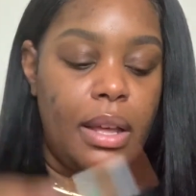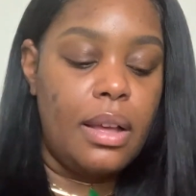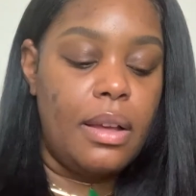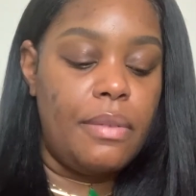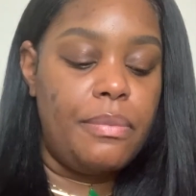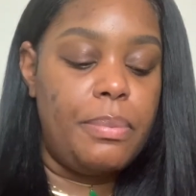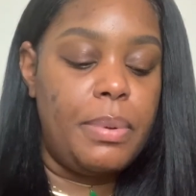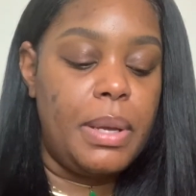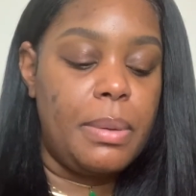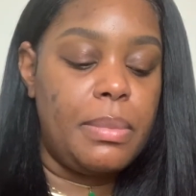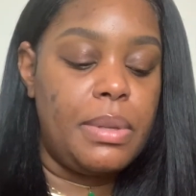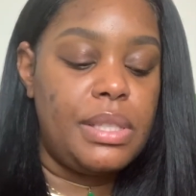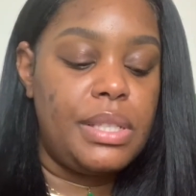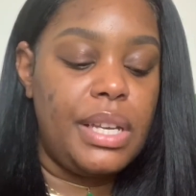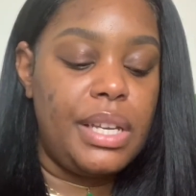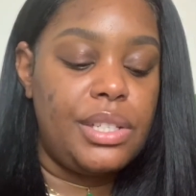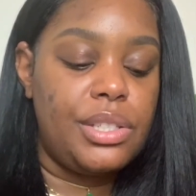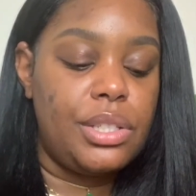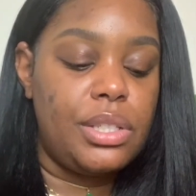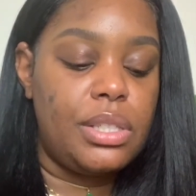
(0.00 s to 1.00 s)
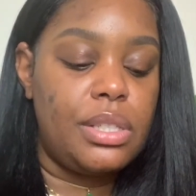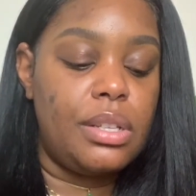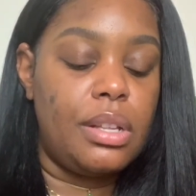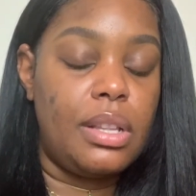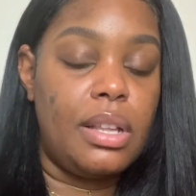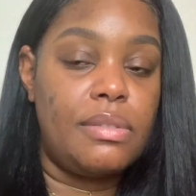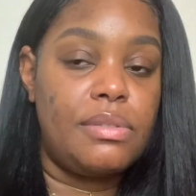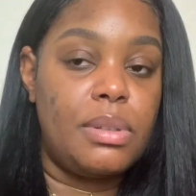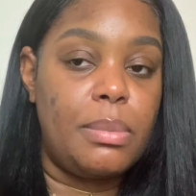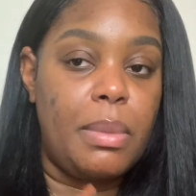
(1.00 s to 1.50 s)
of pigmentation still
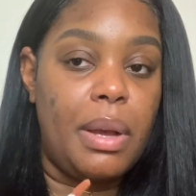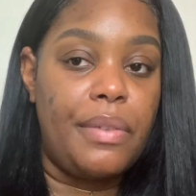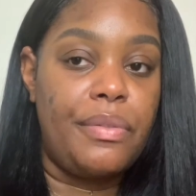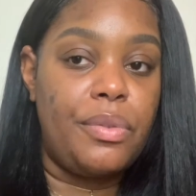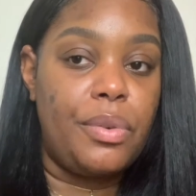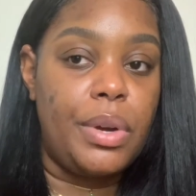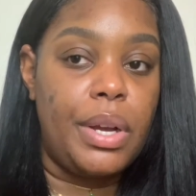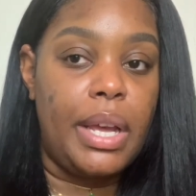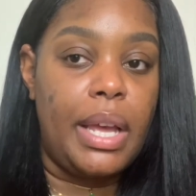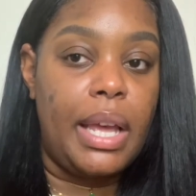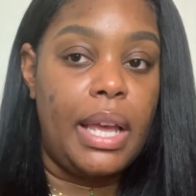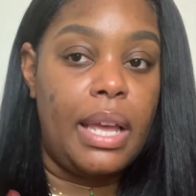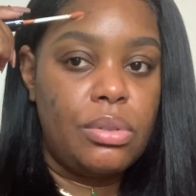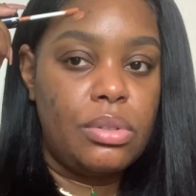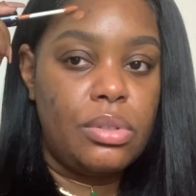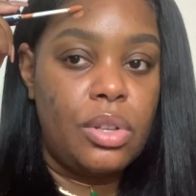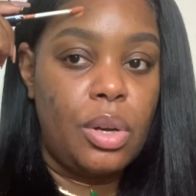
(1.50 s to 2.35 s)
left on my forehead.